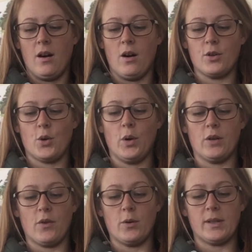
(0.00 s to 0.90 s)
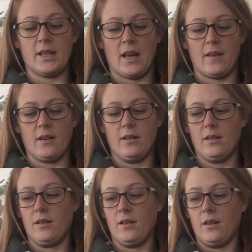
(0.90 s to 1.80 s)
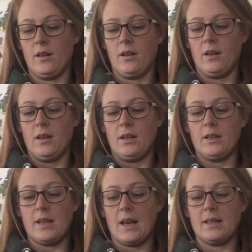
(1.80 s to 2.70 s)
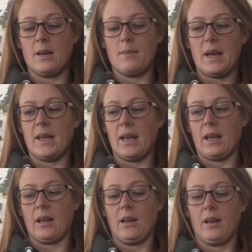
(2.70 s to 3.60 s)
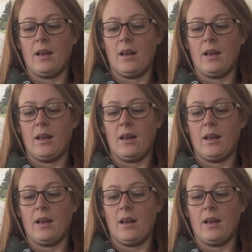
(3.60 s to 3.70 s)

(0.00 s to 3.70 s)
our toilet rolls together to end up making